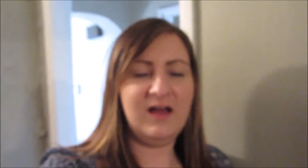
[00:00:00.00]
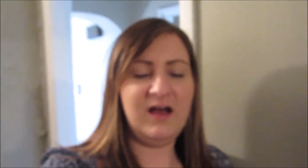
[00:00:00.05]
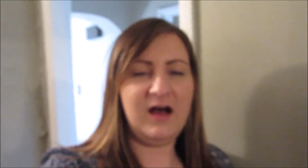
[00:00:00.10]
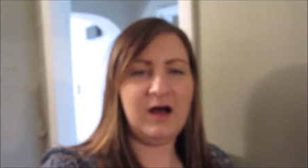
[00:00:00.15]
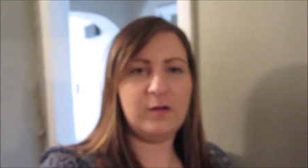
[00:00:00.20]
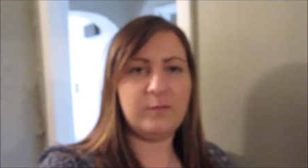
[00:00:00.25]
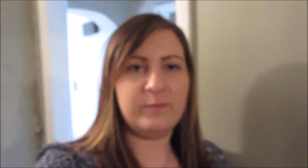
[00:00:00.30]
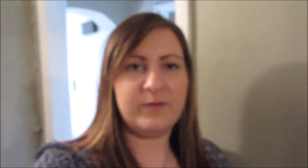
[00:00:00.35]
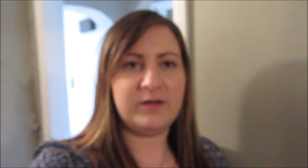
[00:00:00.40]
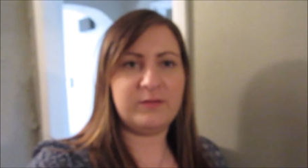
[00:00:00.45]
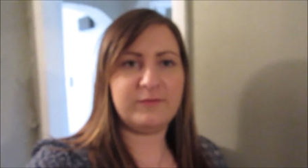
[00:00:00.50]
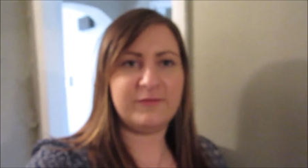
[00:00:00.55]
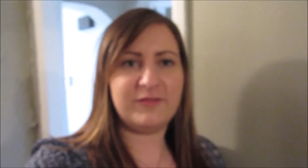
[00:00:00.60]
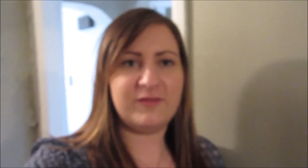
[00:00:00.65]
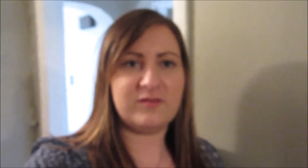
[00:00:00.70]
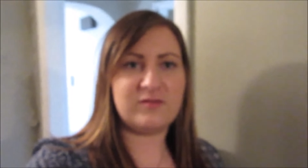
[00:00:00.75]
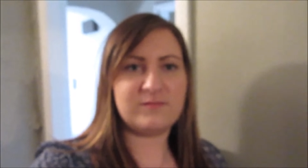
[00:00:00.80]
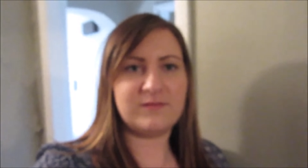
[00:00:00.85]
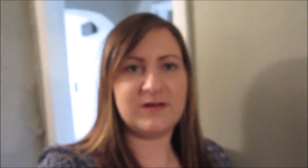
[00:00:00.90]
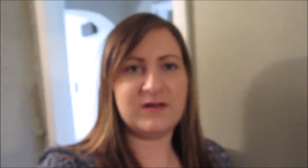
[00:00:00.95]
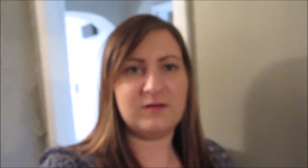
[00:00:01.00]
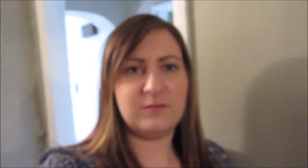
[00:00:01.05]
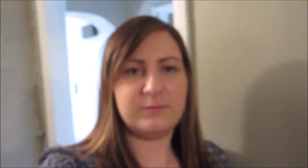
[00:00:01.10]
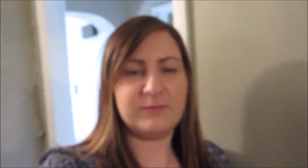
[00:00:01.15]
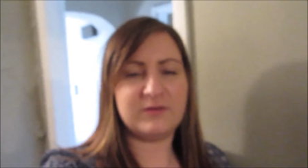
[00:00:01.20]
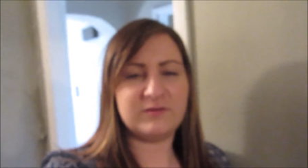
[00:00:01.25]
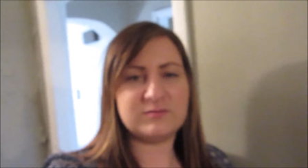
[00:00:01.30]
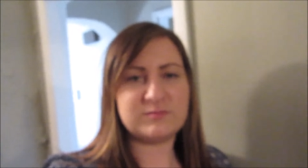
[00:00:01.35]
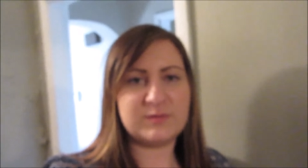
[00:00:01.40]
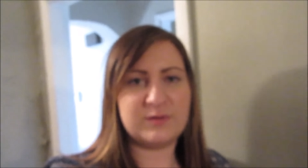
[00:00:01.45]
I'll wait with this video
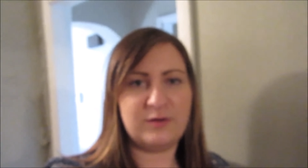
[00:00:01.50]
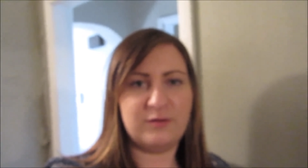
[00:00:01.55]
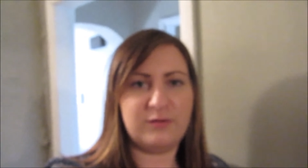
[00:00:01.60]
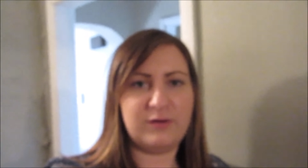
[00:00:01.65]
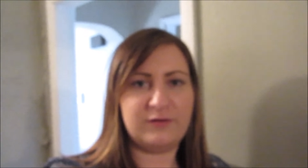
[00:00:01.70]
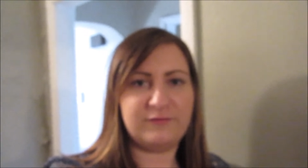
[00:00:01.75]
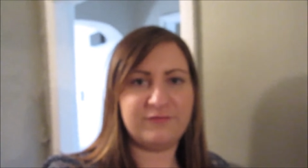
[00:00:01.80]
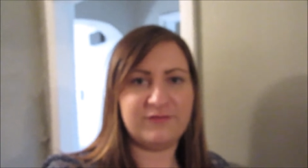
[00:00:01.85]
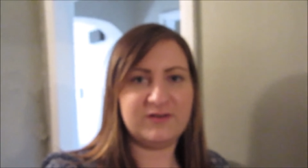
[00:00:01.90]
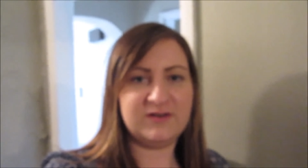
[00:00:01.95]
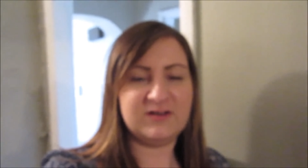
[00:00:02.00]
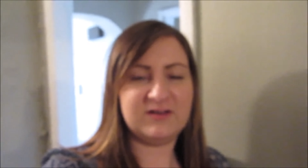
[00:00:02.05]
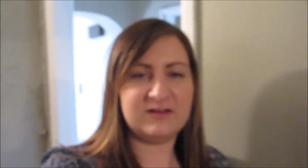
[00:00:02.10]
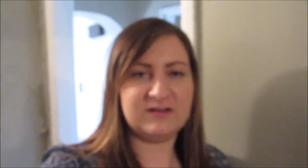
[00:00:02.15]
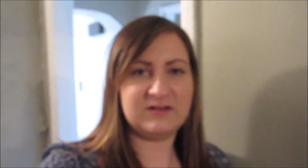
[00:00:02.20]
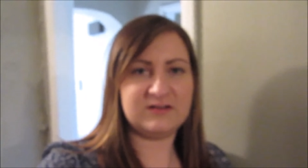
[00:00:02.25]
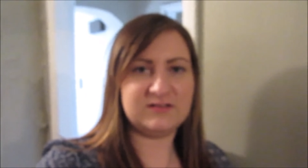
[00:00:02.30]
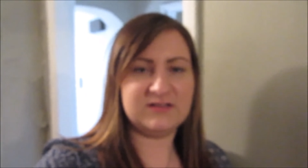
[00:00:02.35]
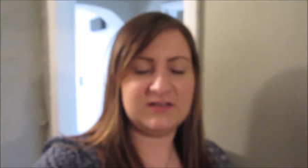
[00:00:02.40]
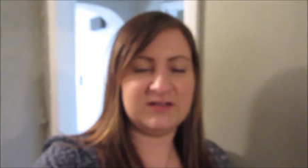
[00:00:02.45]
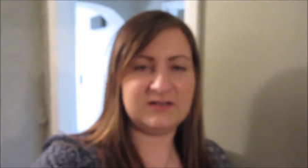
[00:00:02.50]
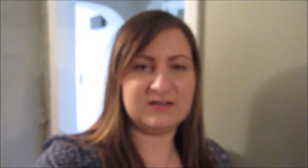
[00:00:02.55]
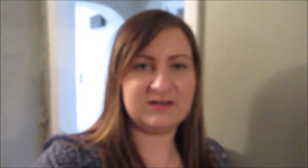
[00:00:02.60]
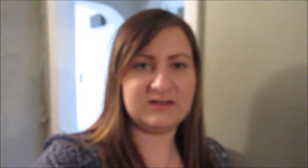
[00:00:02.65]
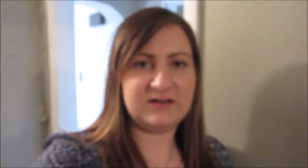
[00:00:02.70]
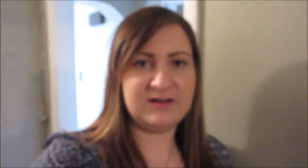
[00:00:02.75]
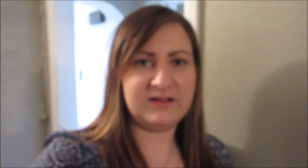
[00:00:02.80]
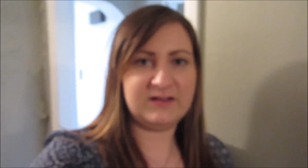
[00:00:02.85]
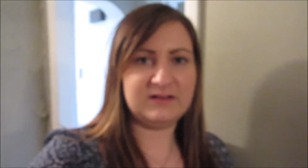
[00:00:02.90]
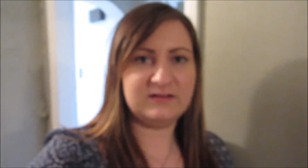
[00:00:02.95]
because we're going out for dinner later
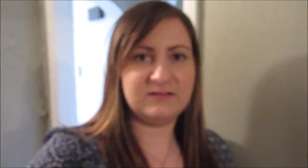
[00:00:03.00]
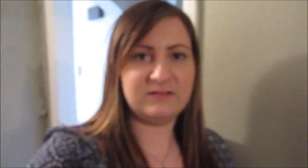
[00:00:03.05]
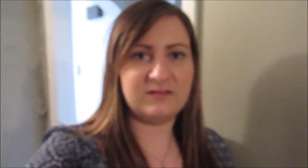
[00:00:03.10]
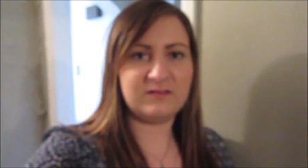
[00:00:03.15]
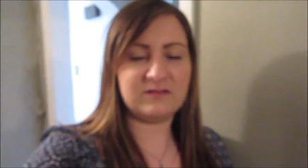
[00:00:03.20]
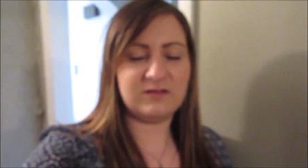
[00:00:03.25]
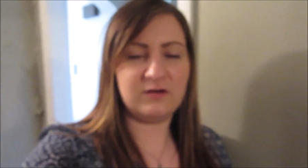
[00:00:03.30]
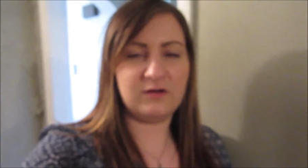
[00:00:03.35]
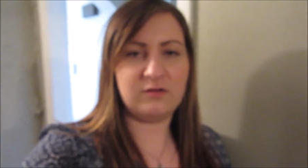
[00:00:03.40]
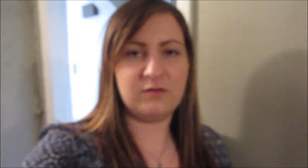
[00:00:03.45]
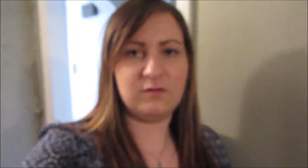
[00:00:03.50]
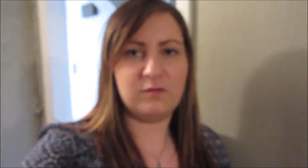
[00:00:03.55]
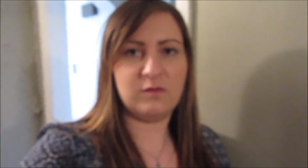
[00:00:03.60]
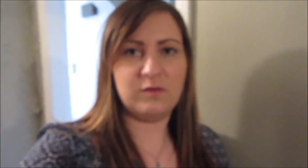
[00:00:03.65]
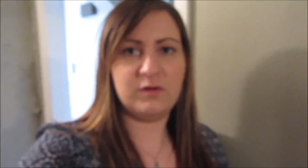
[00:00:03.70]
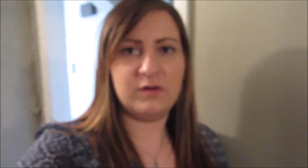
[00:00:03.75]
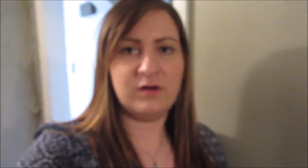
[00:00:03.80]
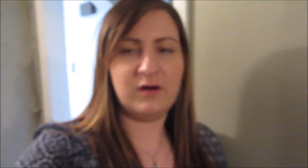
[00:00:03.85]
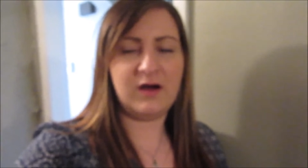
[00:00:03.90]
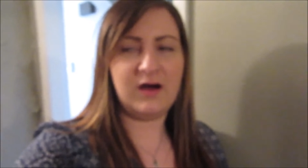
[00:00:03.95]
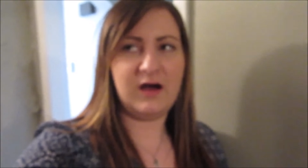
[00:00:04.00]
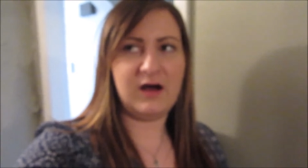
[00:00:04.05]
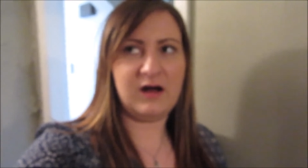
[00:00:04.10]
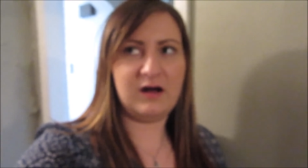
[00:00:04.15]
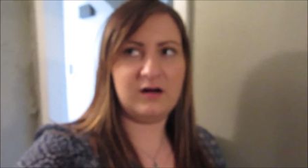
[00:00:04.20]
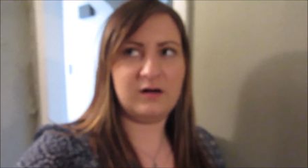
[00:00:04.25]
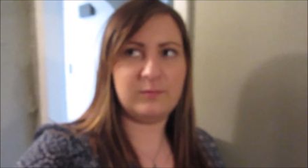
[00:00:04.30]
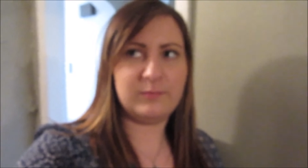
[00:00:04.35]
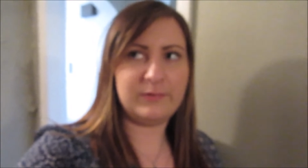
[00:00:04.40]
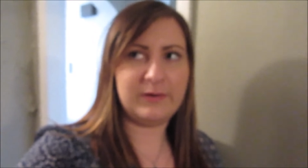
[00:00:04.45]
tonight, so
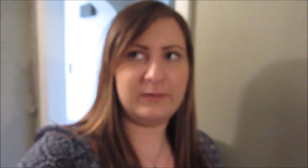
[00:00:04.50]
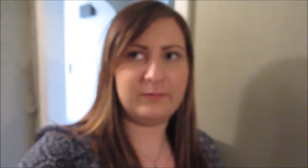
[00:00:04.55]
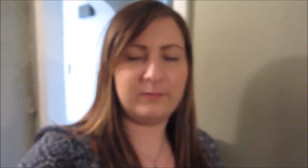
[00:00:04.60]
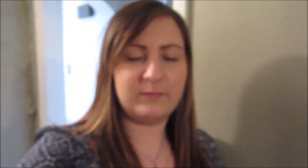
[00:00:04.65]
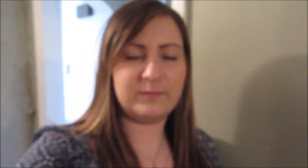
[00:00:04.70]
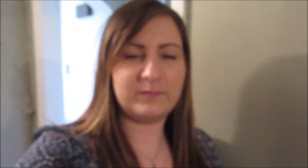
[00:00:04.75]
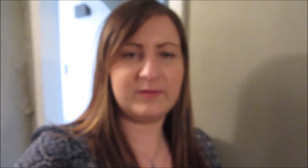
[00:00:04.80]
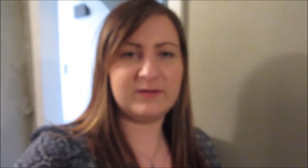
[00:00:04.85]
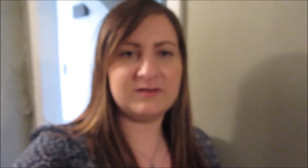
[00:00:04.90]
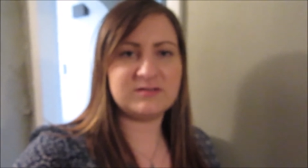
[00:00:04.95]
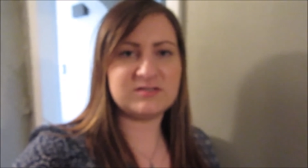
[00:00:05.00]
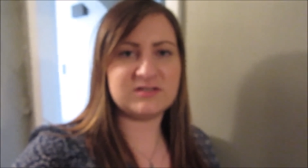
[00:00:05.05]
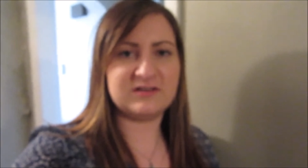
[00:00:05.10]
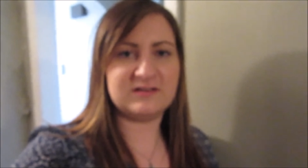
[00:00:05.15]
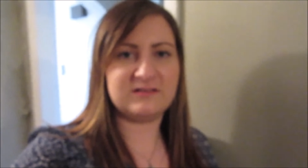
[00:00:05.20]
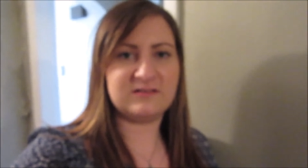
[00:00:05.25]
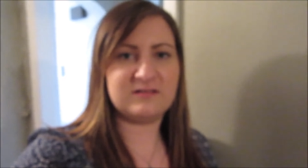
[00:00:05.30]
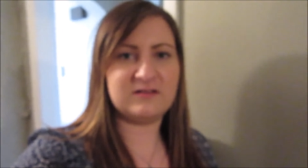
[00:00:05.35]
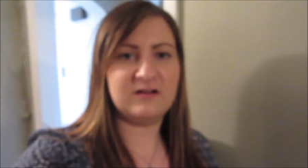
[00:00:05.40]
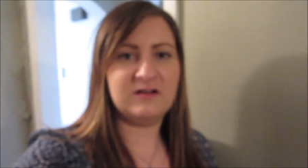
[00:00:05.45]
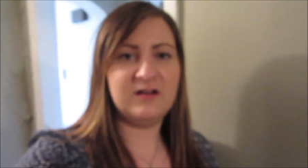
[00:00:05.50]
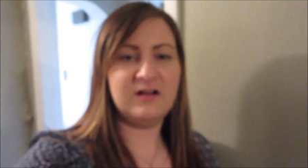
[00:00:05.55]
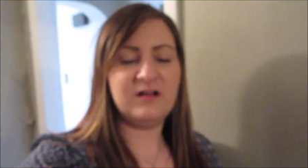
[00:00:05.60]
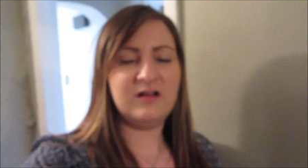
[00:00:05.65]
I'll probably just